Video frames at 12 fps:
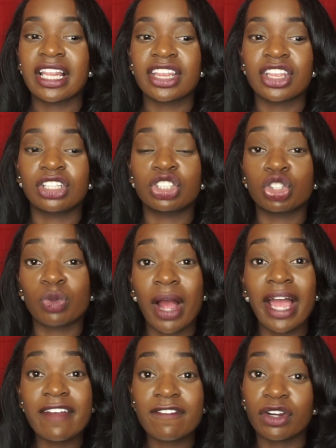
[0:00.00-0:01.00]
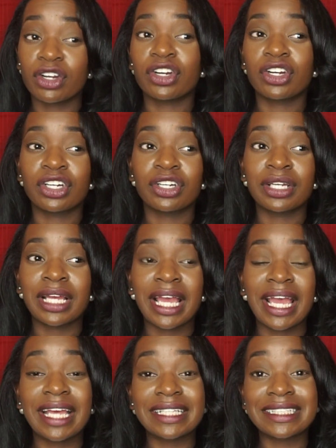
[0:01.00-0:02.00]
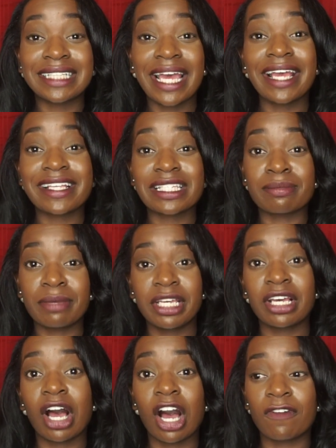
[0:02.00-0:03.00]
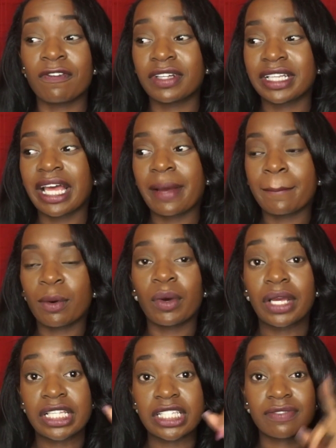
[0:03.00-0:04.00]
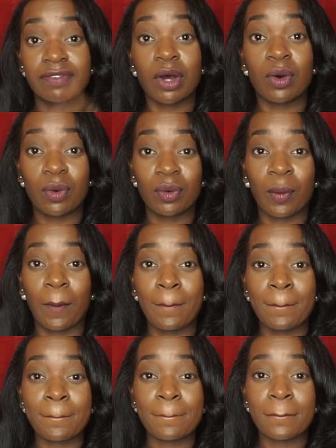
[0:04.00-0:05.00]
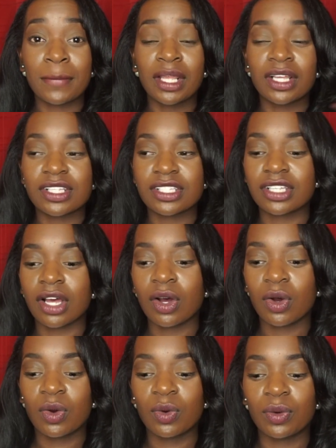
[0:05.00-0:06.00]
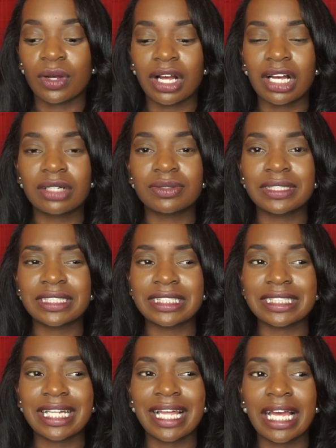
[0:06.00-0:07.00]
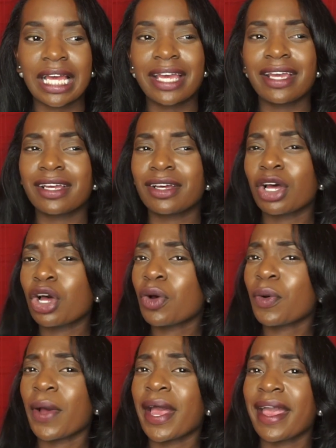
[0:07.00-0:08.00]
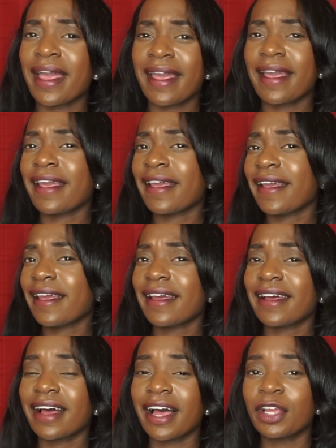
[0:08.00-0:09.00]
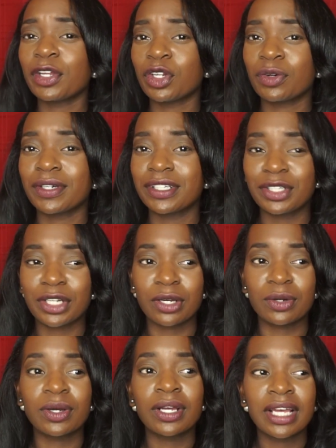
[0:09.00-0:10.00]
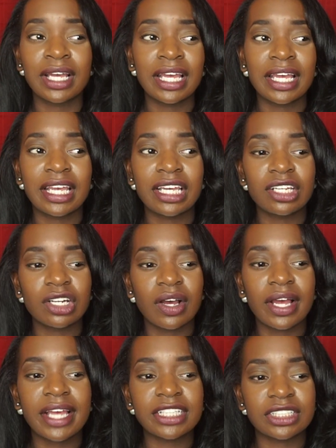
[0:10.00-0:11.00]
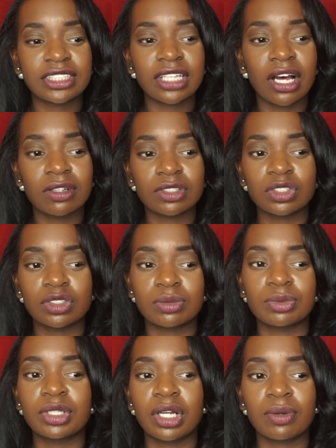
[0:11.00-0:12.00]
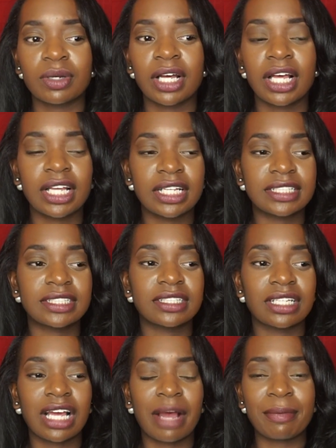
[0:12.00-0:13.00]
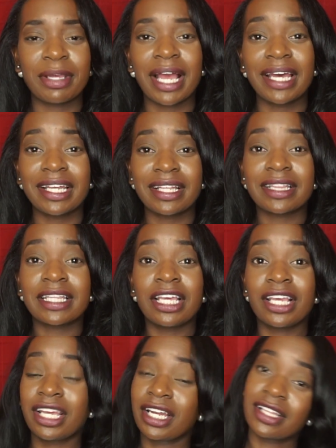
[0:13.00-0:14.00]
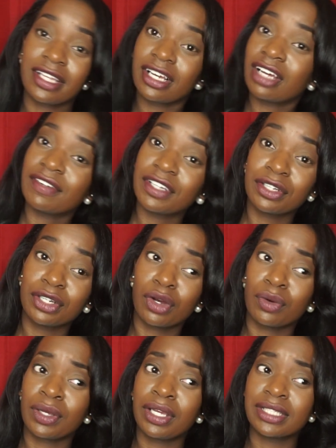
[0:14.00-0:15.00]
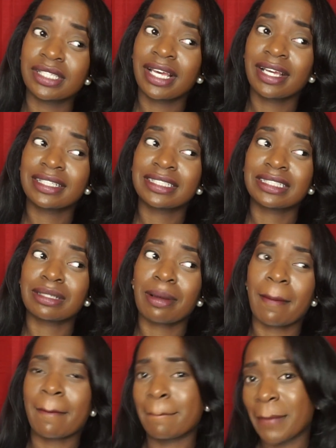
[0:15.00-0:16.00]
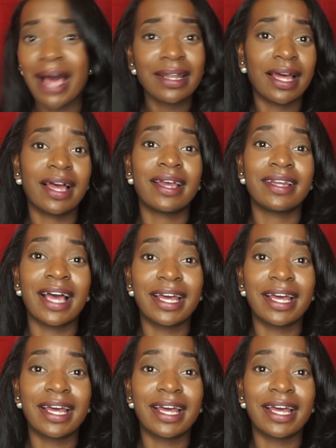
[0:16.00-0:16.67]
The driver had texted me off of that boy's phone. So I was just like, oh, hey, how you doing, you know? And, you know, I had just talked to him, you know, because, I mean, I didn't think anything of it. You know, he texted my line.